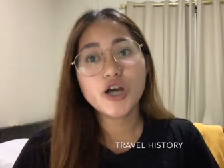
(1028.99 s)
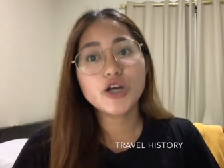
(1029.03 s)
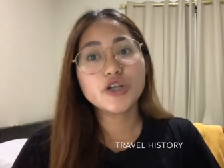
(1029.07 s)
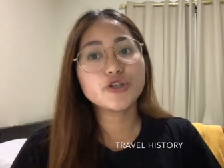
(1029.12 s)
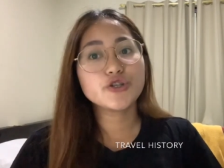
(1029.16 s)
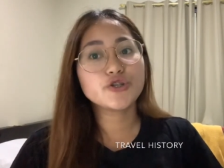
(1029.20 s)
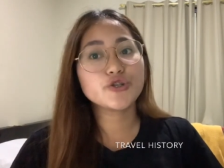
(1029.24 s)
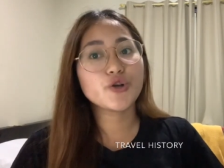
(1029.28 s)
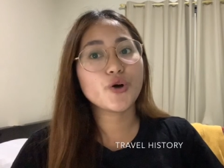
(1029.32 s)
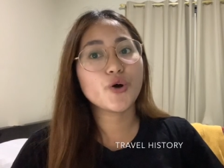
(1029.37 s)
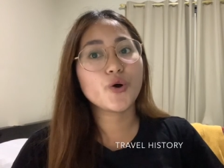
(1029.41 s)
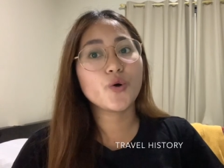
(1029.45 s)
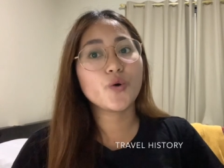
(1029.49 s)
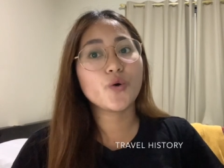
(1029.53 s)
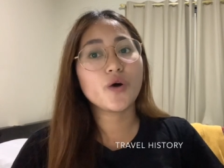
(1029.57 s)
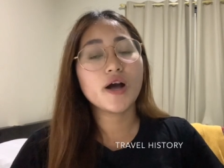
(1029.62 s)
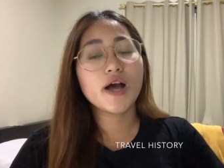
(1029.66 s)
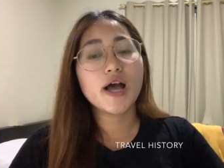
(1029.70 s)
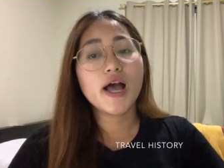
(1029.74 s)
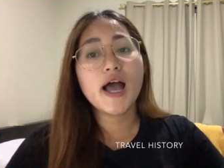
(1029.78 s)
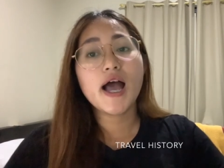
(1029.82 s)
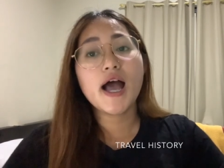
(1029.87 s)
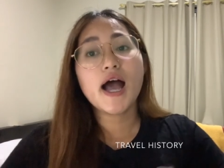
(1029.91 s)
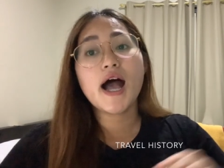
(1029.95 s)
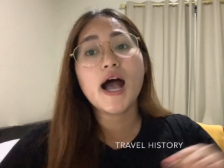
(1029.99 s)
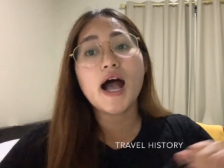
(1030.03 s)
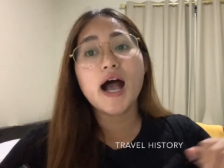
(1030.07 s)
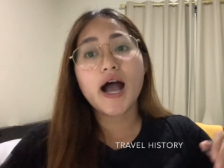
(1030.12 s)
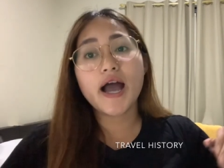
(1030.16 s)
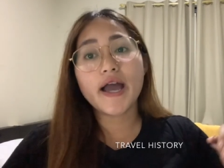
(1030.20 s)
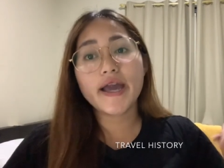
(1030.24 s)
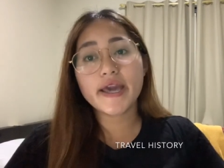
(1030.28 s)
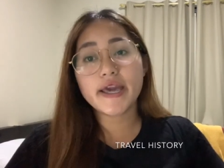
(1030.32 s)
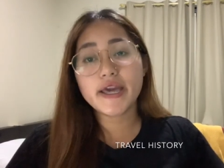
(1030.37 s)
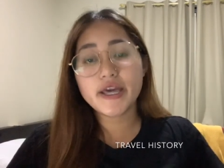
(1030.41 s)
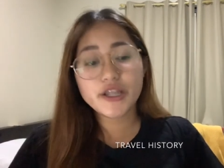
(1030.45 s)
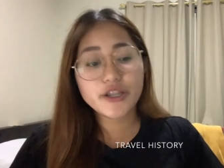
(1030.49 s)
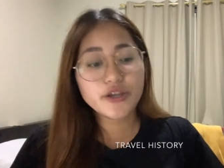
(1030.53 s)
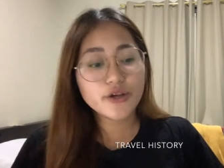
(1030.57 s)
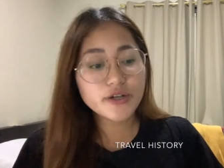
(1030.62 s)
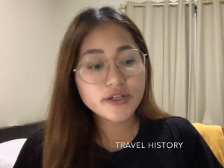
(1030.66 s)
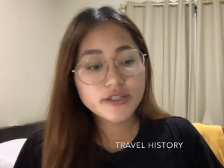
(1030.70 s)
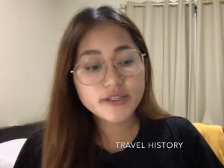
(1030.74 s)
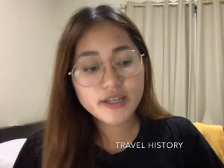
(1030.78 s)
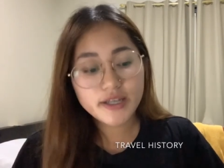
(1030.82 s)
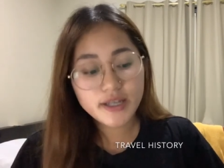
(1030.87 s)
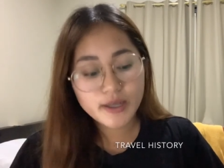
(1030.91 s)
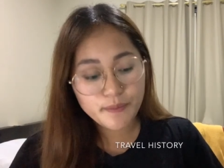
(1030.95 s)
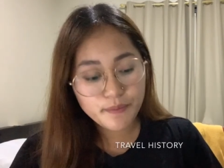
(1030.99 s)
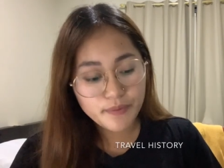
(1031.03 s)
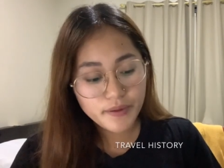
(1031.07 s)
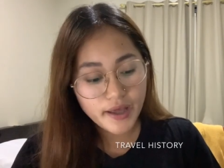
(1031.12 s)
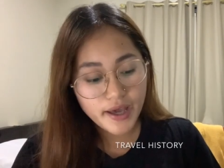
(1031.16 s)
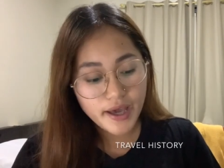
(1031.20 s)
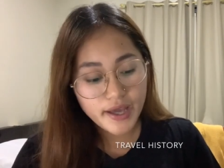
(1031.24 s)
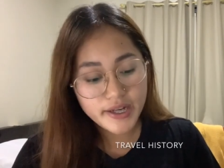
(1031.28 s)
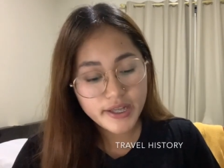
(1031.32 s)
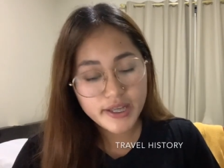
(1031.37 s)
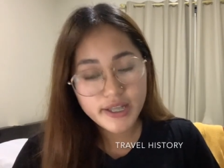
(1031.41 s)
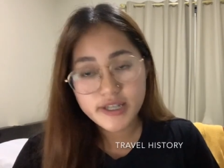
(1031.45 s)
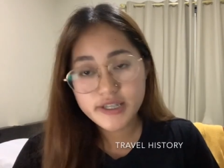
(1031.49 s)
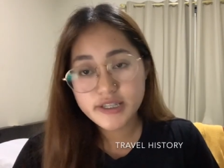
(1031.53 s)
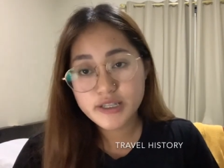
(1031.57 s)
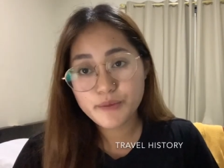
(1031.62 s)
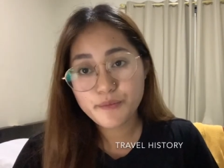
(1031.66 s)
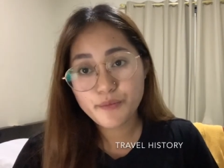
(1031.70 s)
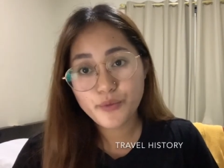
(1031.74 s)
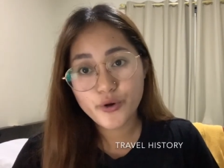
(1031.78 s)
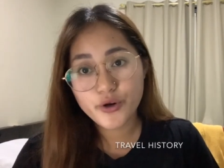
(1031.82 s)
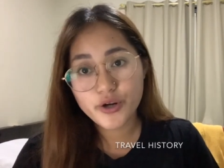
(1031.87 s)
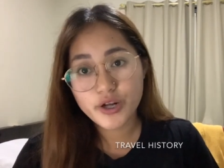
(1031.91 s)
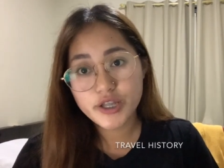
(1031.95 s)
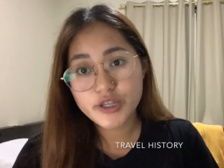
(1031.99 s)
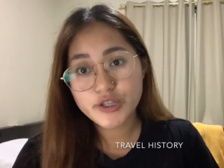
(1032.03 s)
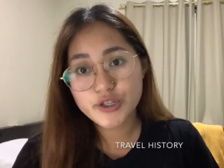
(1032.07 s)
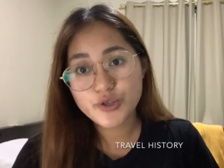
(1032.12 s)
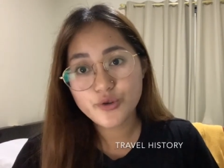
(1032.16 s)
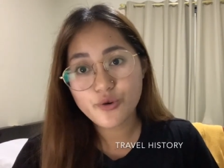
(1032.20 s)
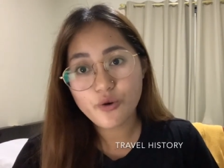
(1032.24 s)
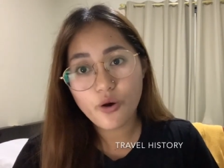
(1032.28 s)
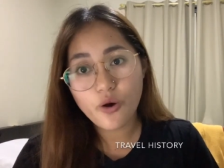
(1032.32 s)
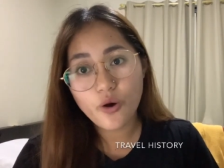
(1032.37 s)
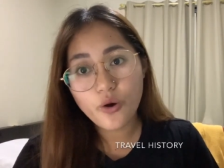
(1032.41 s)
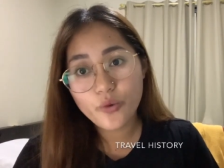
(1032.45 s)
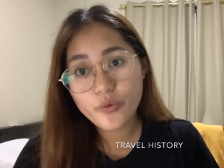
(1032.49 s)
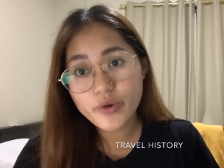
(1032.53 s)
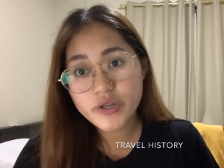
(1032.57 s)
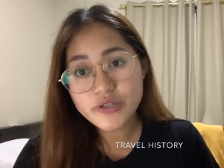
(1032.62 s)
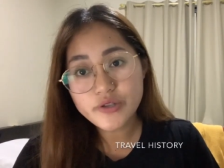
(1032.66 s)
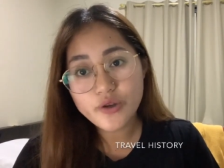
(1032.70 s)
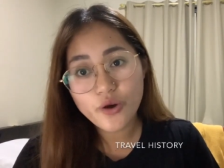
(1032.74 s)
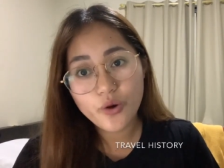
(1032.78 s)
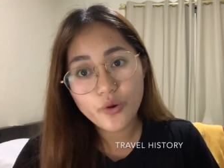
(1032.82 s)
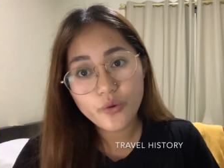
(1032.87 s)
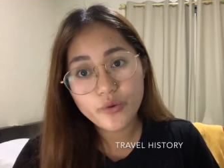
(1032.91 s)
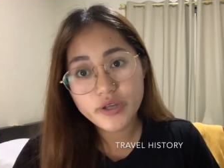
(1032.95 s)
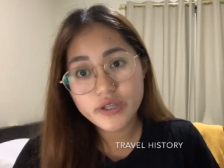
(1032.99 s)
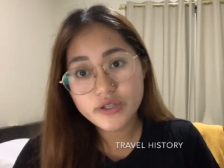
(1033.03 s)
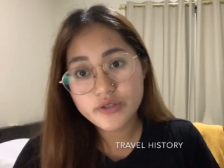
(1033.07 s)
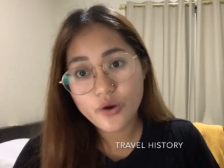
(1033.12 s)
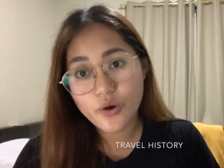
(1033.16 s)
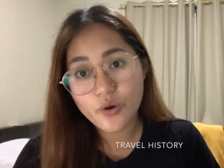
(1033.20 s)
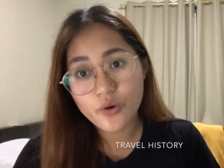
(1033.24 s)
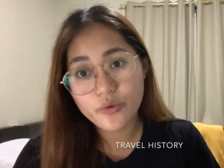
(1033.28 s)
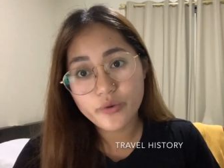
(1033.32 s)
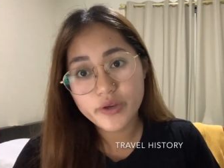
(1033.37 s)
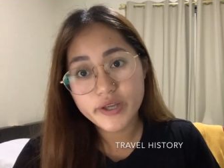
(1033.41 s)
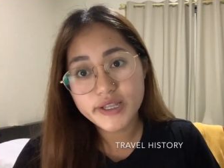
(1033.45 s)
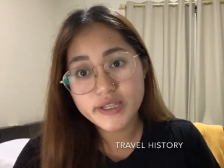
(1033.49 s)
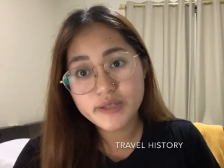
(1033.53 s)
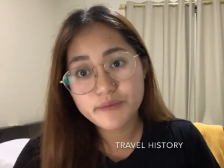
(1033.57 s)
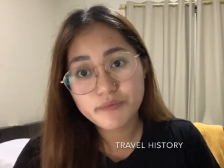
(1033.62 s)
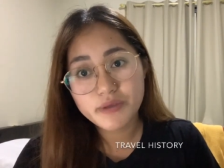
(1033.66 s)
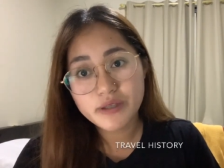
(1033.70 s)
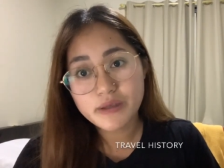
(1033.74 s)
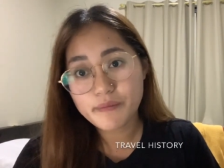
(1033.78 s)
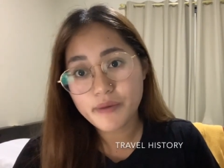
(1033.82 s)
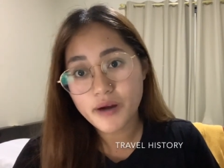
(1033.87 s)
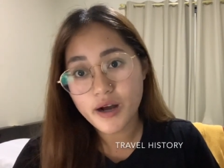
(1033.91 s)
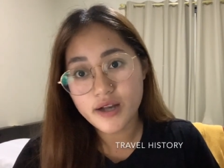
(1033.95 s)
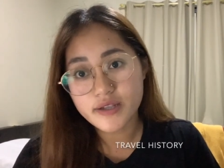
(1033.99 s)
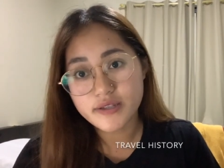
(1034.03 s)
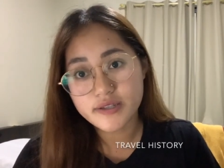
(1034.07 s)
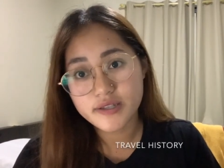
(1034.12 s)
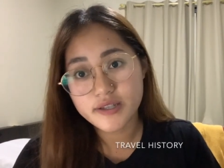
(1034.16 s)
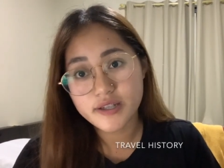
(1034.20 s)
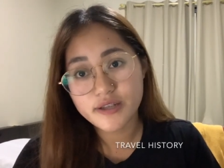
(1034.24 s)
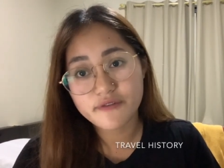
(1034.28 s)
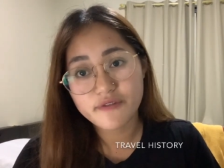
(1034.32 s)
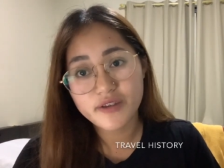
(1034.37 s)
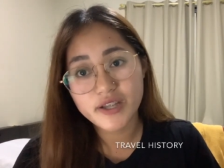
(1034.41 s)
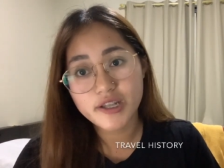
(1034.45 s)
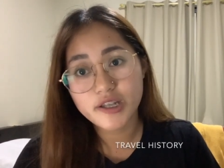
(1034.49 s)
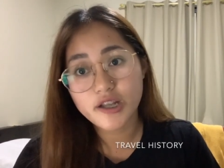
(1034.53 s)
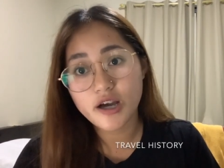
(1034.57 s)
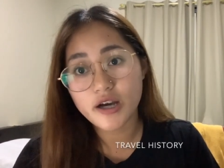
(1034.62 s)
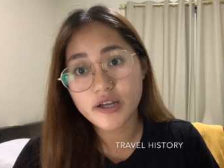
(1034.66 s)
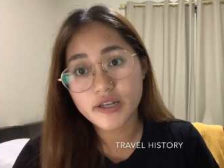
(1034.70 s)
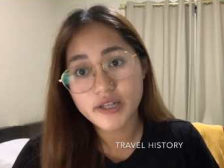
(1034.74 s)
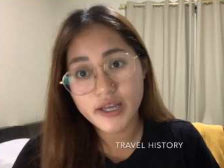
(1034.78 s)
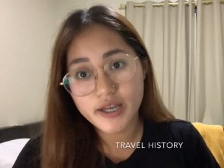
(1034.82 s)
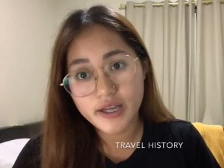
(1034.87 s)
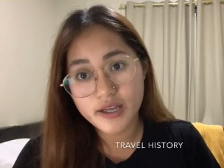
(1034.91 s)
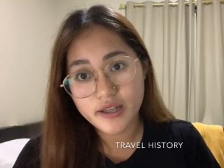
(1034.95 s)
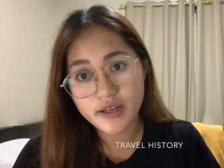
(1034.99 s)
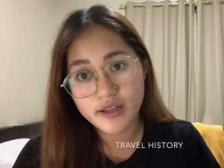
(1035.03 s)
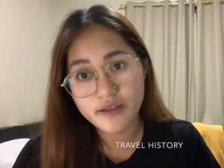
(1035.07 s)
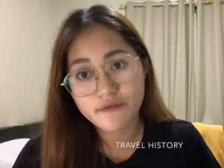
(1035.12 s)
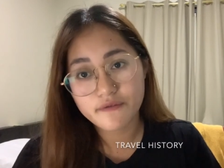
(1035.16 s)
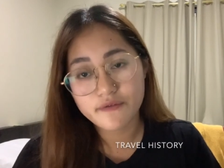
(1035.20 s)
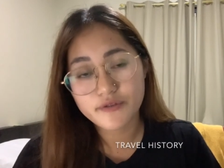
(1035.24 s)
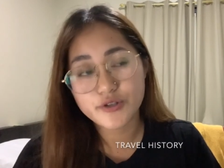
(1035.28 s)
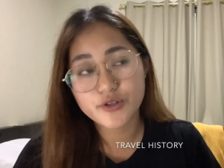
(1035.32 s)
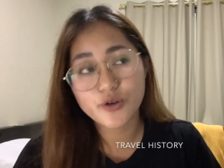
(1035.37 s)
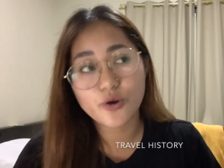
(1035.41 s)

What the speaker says: So in your study plan, it is important to always be positive and not negative.